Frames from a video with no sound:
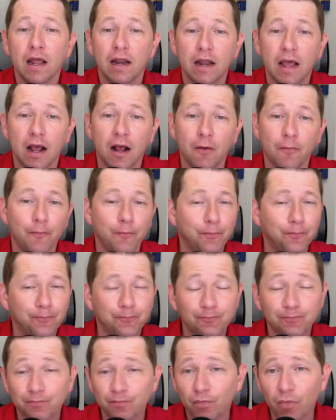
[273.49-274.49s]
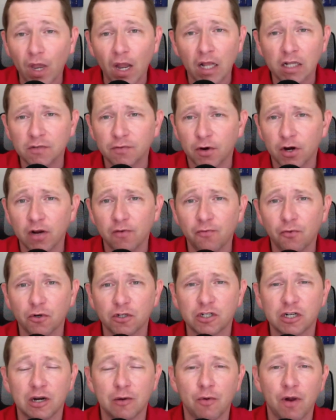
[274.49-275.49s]
Now, it's very
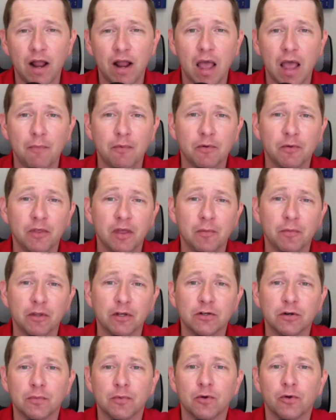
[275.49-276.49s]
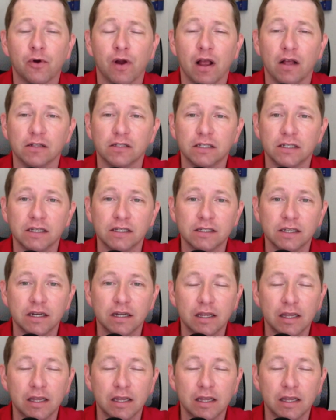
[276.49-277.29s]
unfortunate what happened with him in the Triple Crown season.